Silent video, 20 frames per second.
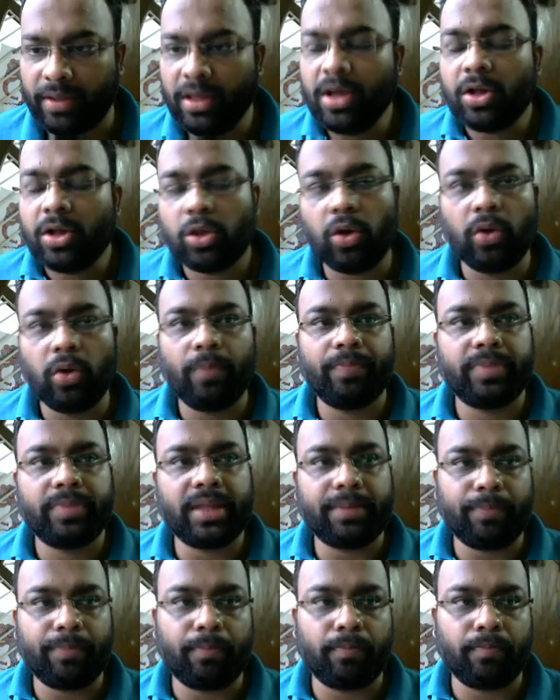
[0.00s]
So
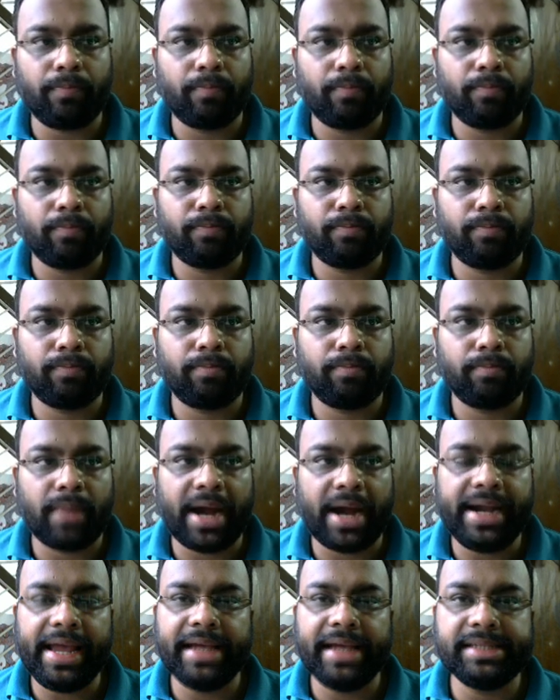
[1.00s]
the
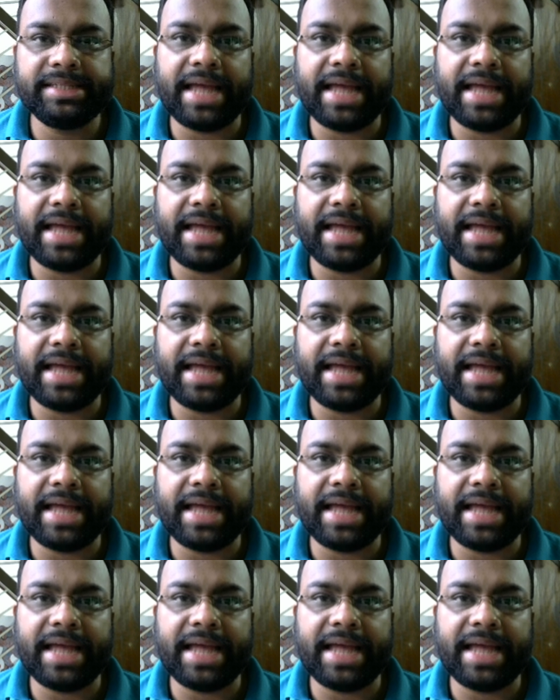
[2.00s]
idea is